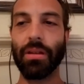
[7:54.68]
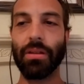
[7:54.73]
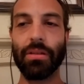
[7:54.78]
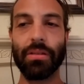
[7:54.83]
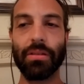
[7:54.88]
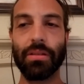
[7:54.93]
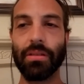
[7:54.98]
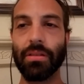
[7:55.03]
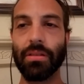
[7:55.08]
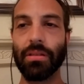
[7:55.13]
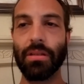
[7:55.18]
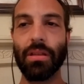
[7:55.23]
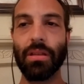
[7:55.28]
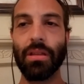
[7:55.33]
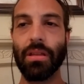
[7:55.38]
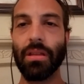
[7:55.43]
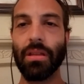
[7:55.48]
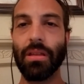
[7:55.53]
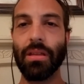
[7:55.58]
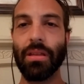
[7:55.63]
Drug
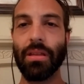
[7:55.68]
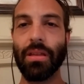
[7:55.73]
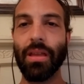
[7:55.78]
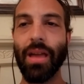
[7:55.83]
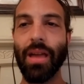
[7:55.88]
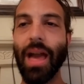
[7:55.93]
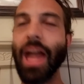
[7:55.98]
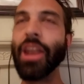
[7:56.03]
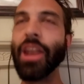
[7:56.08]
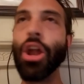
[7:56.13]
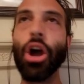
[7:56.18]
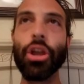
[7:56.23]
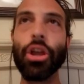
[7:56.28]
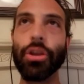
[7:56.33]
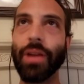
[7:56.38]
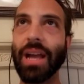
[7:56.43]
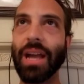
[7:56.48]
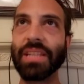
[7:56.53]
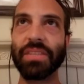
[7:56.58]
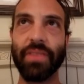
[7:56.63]
dealer guy. I know you
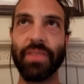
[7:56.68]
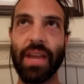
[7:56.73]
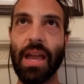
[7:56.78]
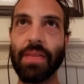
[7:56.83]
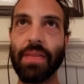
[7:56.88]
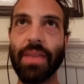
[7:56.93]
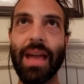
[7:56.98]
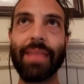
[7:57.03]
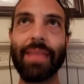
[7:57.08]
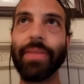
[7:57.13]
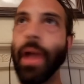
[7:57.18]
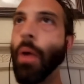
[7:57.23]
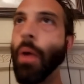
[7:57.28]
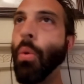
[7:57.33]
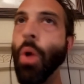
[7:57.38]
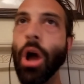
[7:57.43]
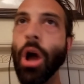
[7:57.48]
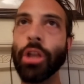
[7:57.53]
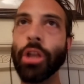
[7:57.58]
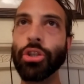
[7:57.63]
guys have had that. That
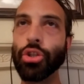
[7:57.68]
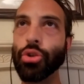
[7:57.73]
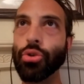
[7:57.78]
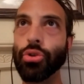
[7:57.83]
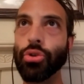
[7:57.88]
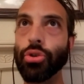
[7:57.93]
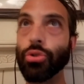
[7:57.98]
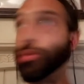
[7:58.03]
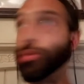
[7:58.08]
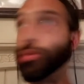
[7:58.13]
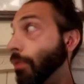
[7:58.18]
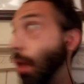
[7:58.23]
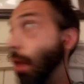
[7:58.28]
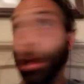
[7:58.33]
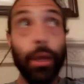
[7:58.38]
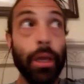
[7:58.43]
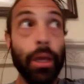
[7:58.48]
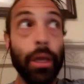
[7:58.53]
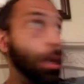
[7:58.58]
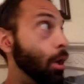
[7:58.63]
one dude who's
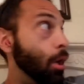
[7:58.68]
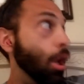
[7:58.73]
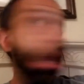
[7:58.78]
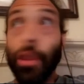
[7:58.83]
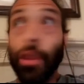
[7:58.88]
fucking the